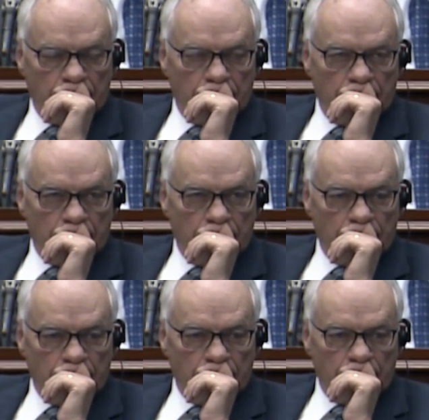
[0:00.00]

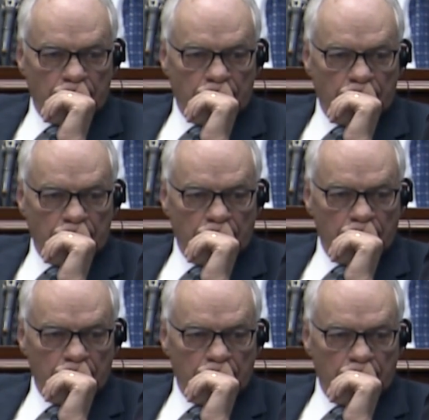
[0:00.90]

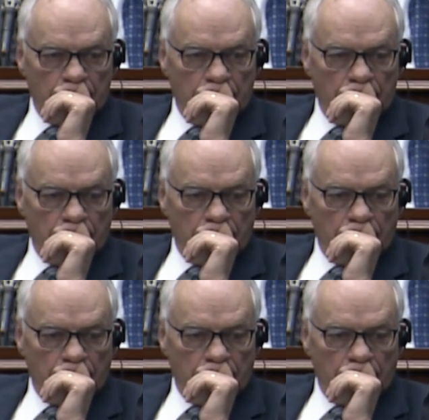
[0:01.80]
[no speech]